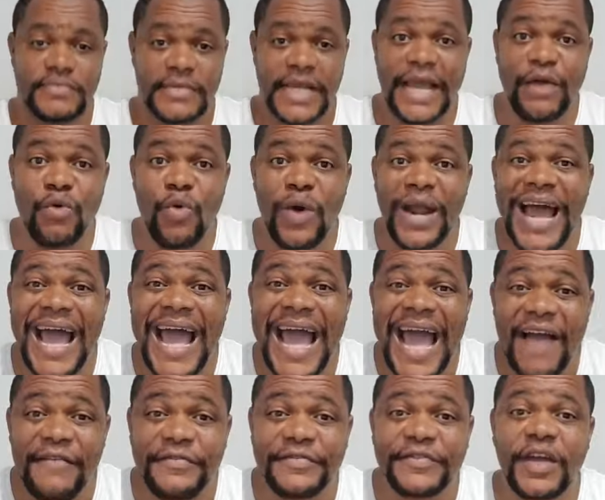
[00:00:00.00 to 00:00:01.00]
And what I
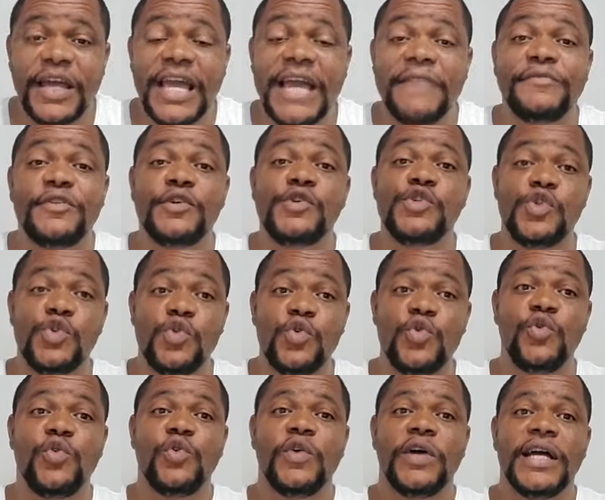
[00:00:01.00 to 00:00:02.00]
have to give to
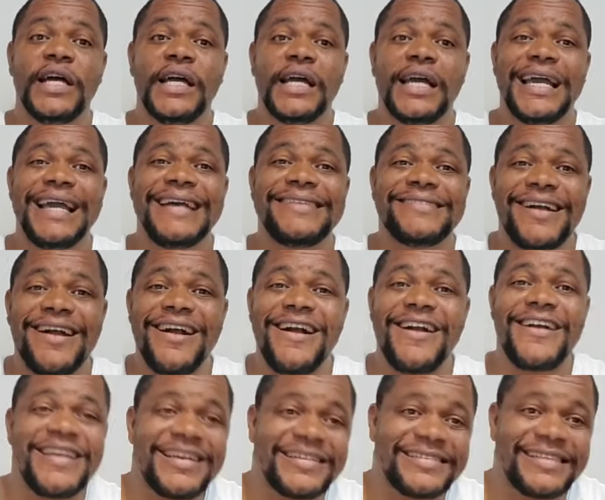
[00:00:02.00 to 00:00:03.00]
you is
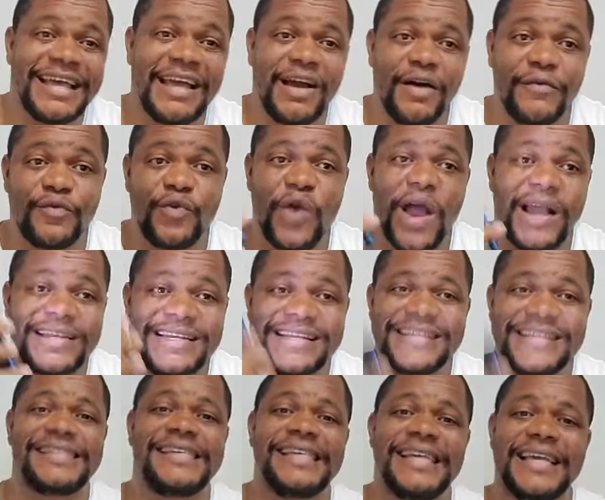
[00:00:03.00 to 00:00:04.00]
courtesy of Rodney
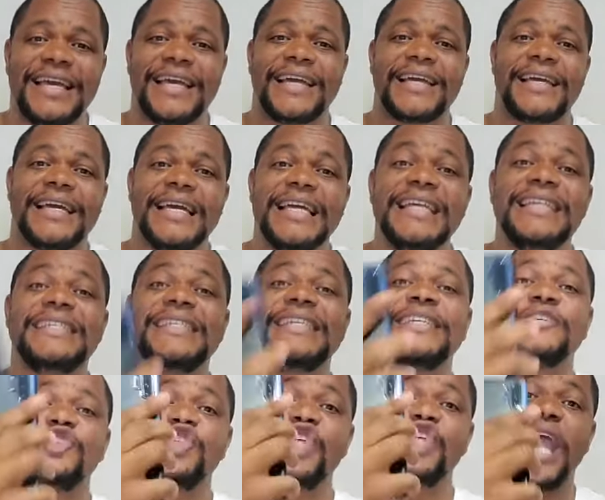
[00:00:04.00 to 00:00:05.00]
Sear. He's
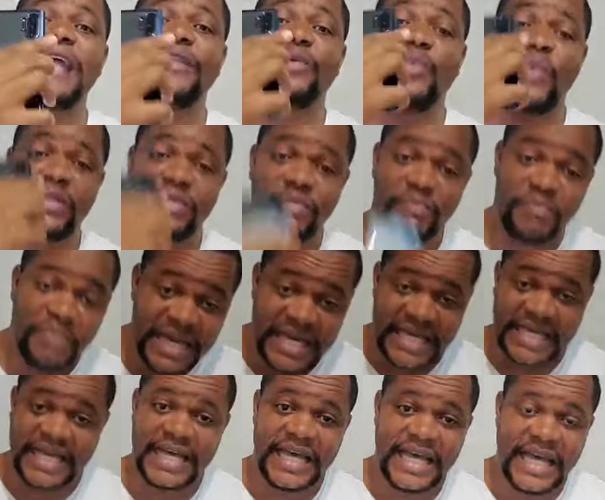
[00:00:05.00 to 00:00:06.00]
shared with
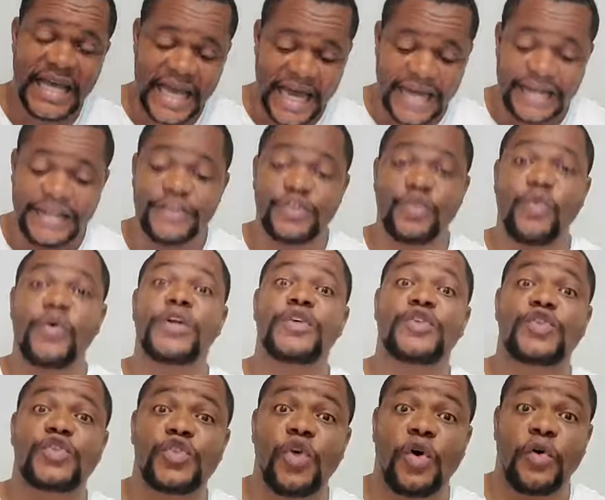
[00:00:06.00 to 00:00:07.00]
me and he's doing a
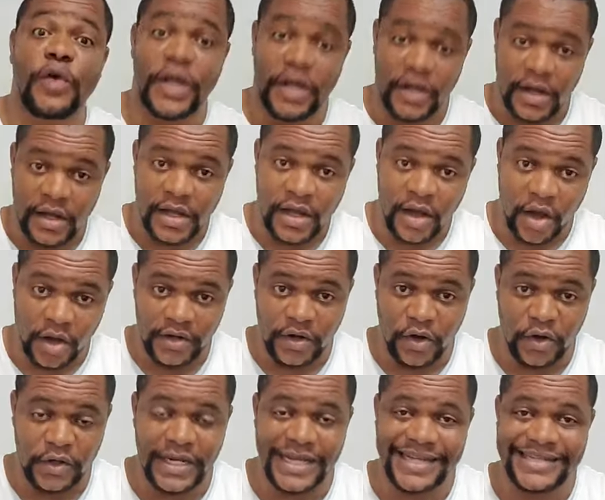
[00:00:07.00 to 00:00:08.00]
story
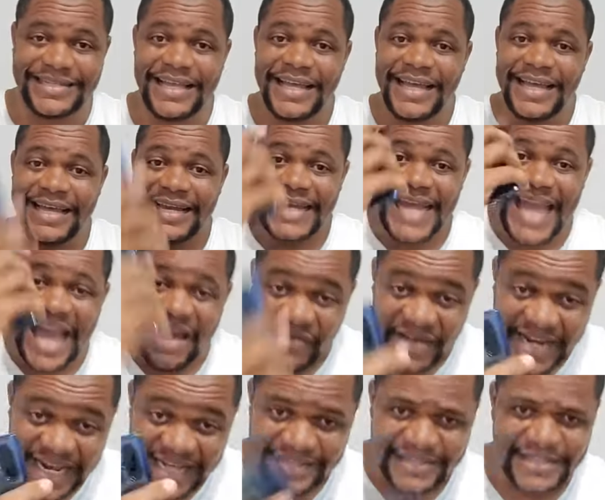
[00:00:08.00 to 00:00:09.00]
on this. The
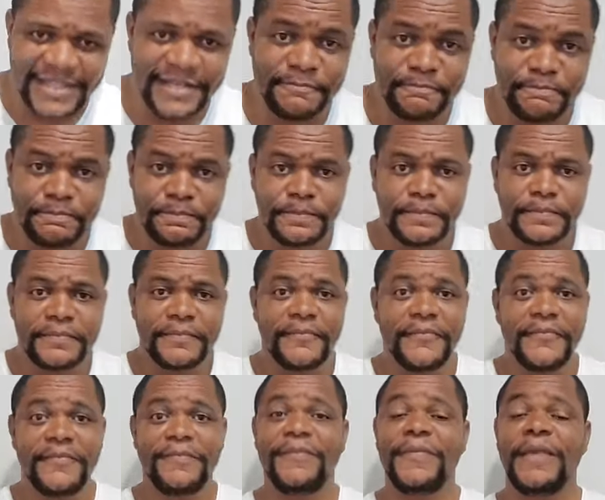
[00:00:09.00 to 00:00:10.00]
evidence.
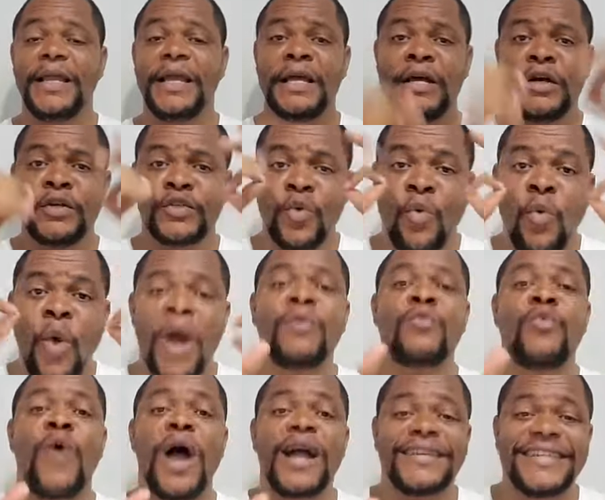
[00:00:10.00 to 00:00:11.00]
So what
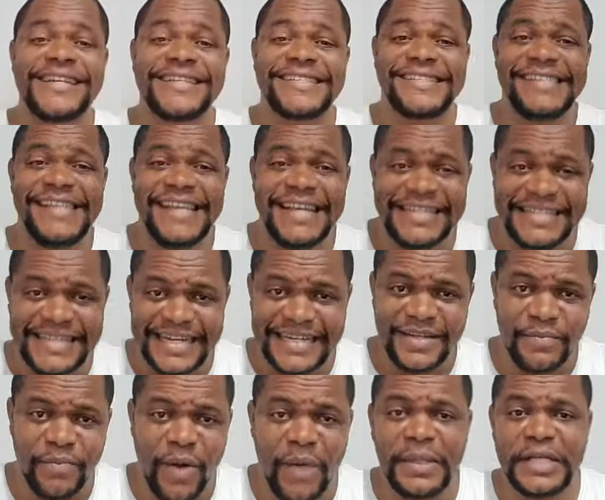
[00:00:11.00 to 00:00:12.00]
Rodney Sear did, the
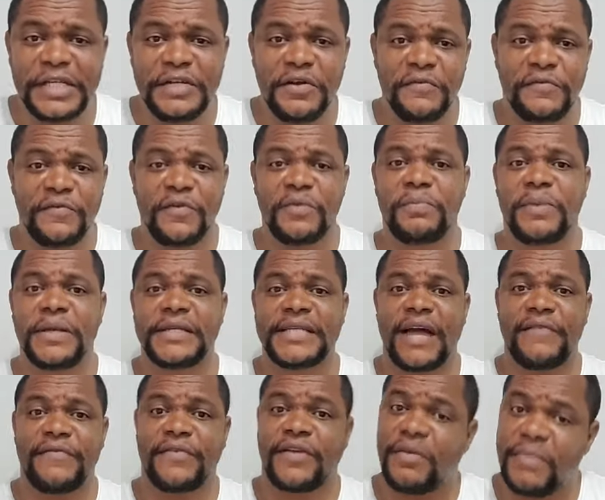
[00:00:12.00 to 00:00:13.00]
publisher of Front Page
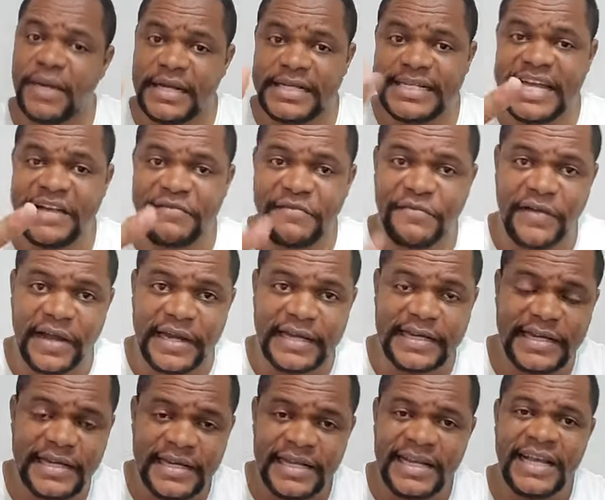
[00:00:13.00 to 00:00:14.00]
Africa, my dear friend,
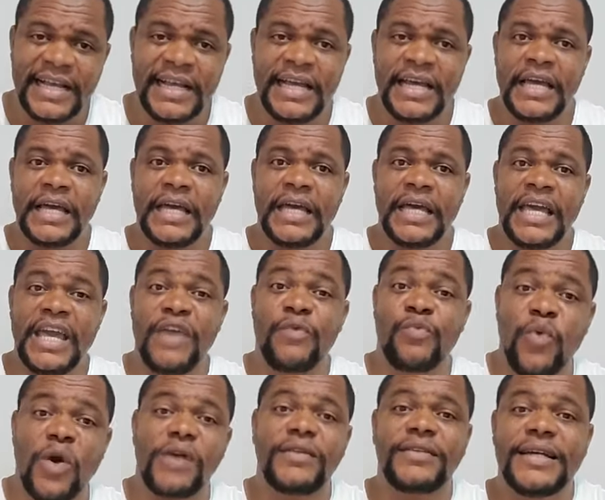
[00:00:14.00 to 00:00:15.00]
he
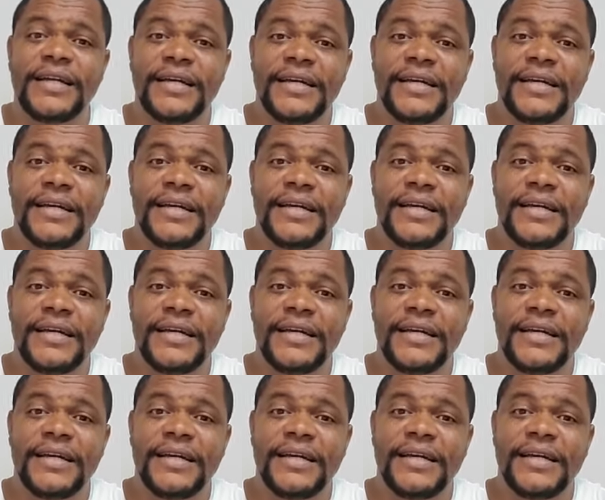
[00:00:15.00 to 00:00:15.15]
wrote